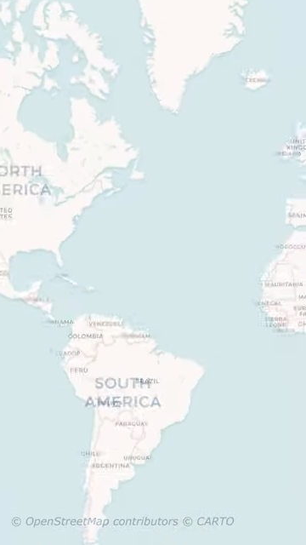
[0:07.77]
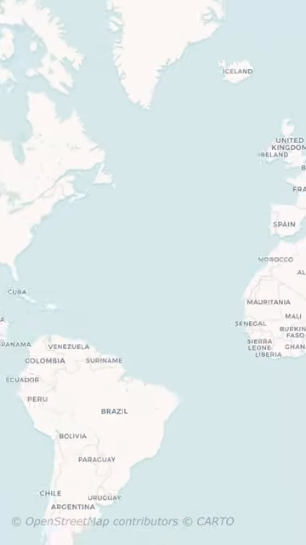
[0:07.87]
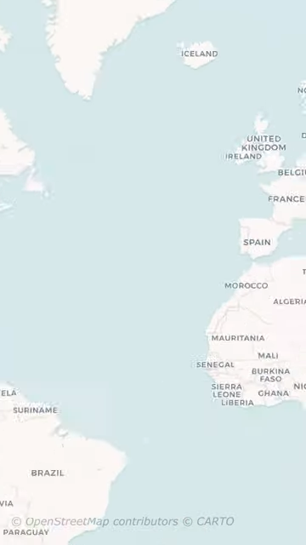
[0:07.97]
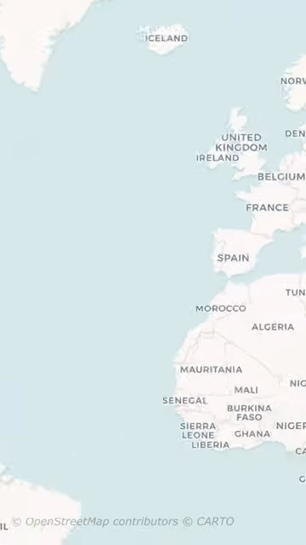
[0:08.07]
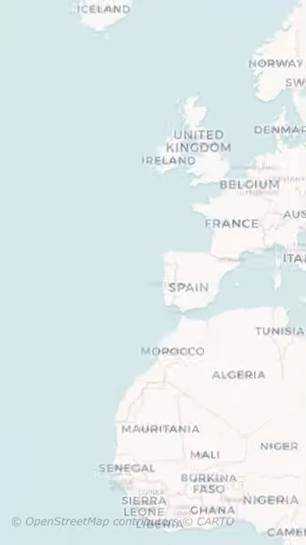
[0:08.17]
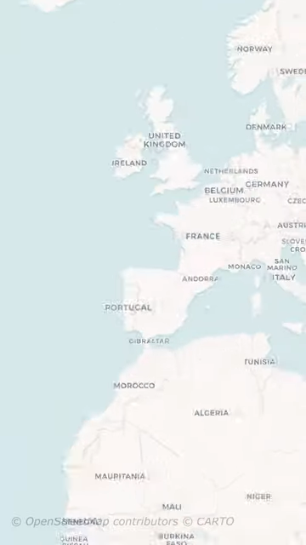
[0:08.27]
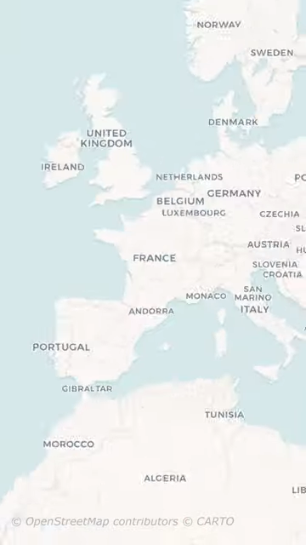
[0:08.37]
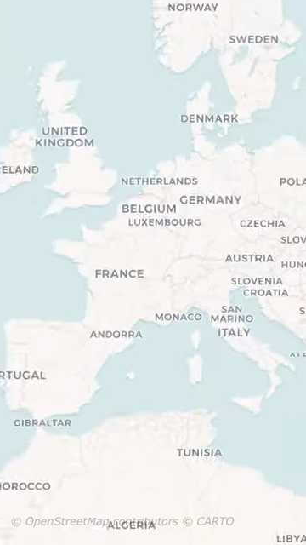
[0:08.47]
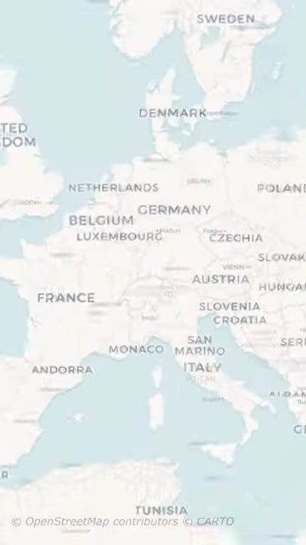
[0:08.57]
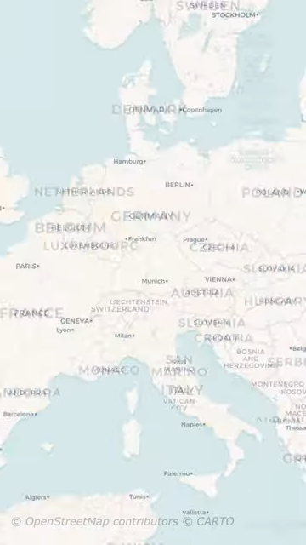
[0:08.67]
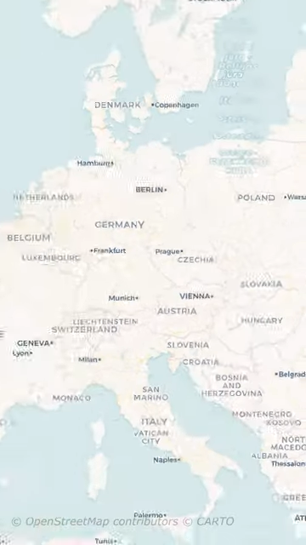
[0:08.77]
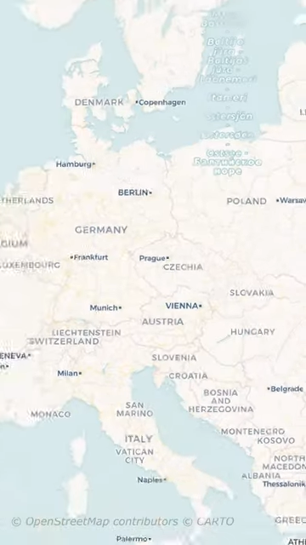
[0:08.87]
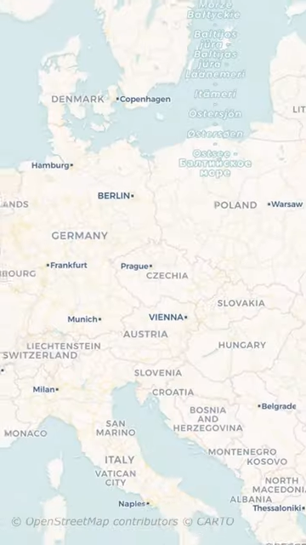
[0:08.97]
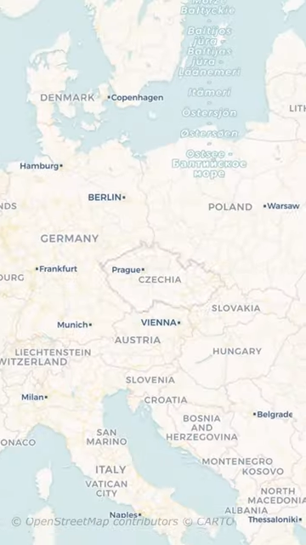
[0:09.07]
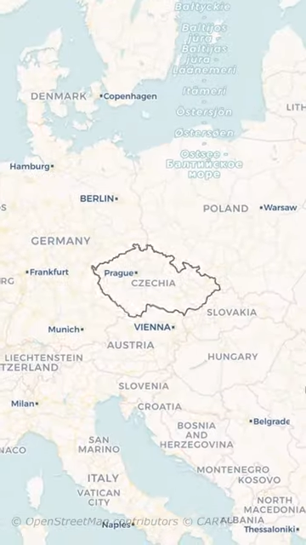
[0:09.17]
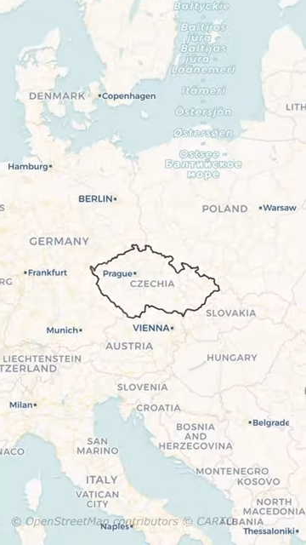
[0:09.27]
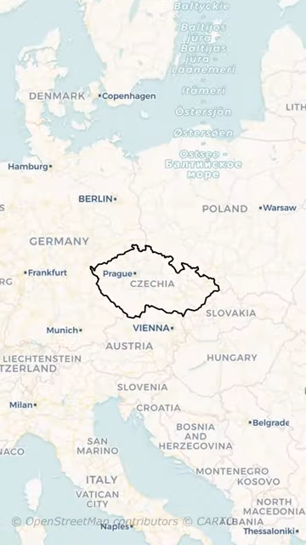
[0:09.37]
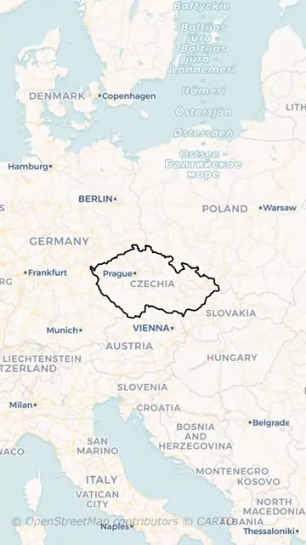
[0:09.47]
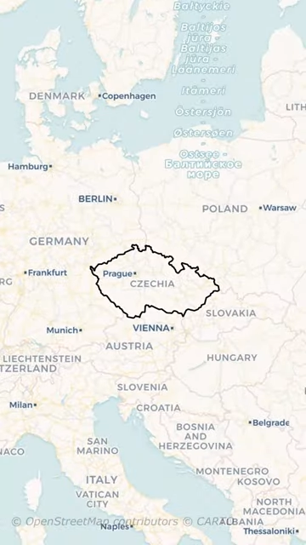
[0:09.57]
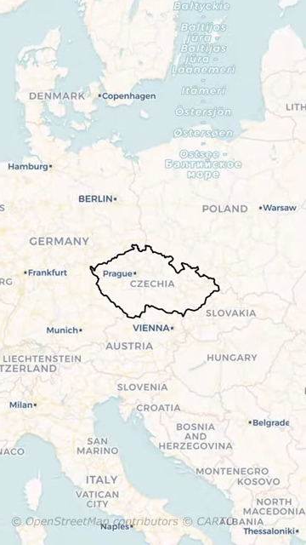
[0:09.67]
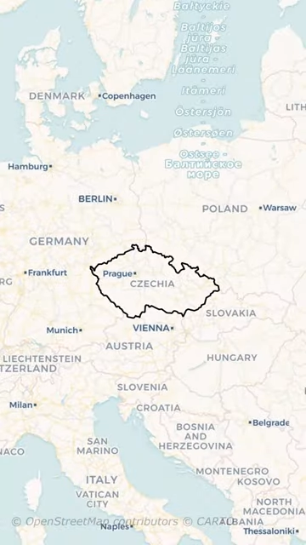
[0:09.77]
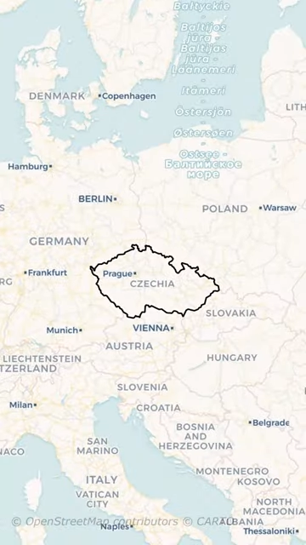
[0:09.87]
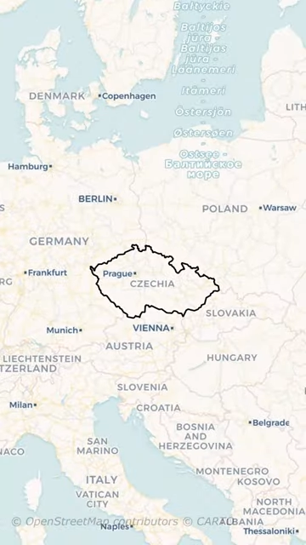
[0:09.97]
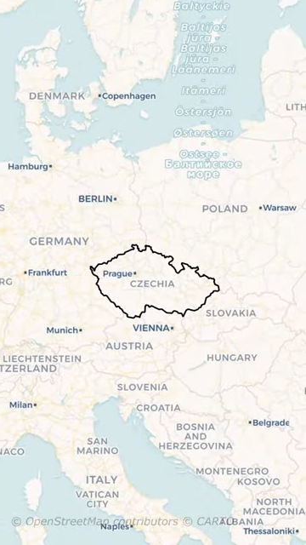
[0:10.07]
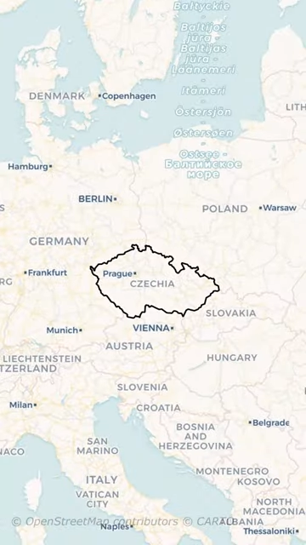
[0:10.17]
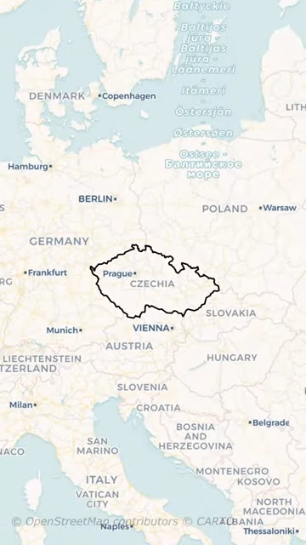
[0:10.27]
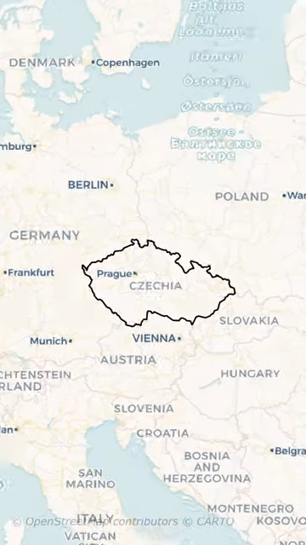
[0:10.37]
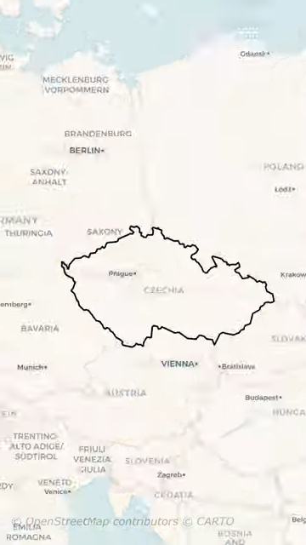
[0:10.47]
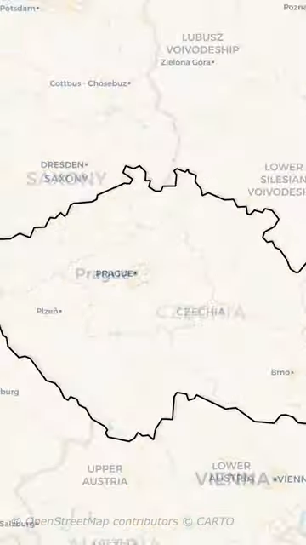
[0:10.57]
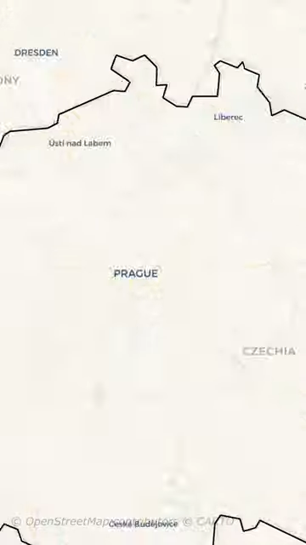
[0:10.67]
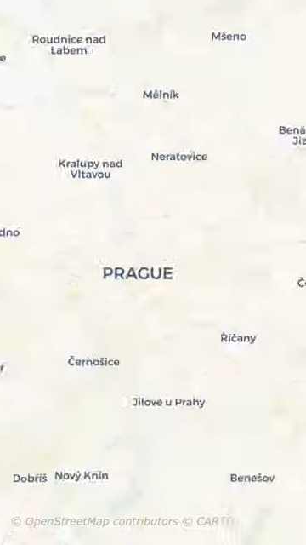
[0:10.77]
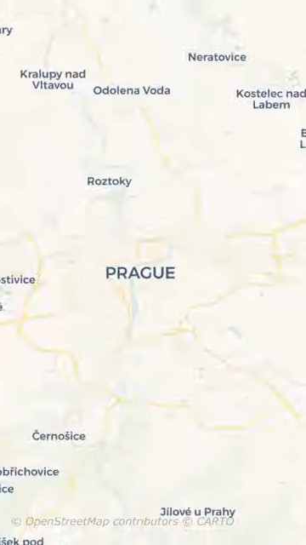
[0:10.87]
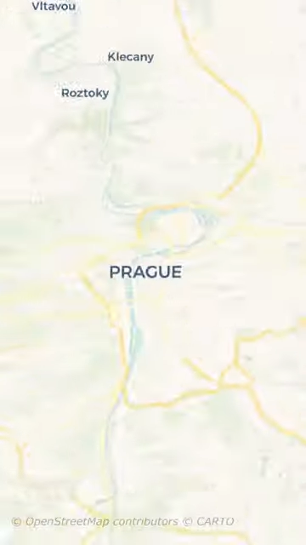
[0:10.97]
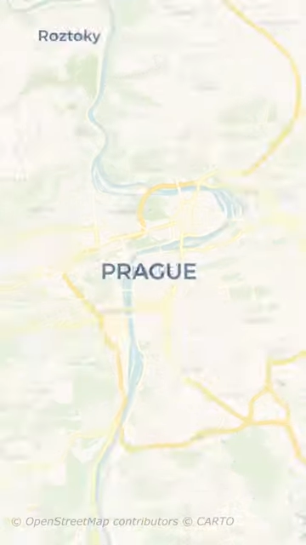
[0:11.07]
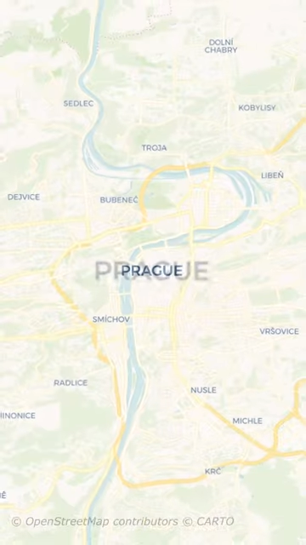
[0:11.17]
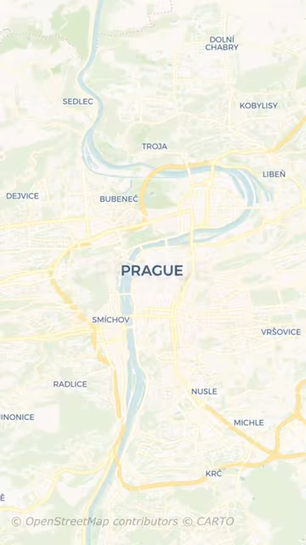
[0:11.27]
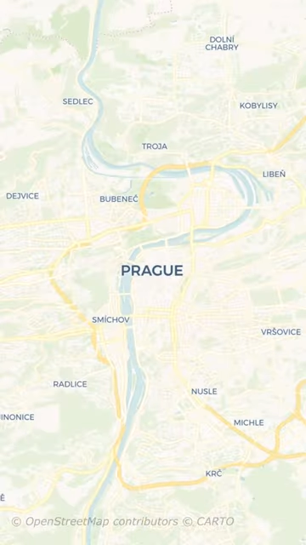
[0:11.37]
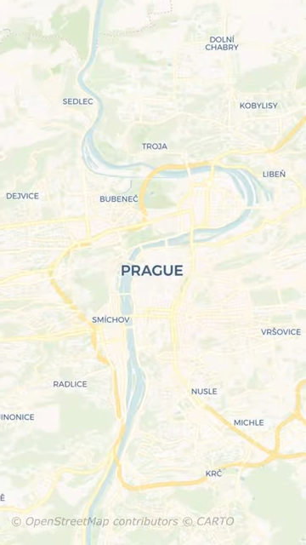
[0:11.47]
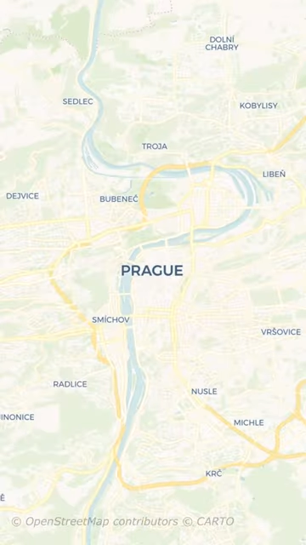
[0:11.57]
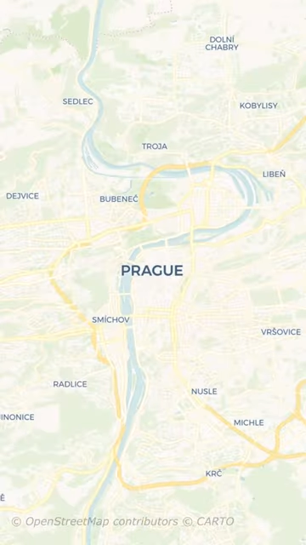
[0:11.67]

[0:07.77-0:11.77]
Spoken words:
[unreadable: no face in view]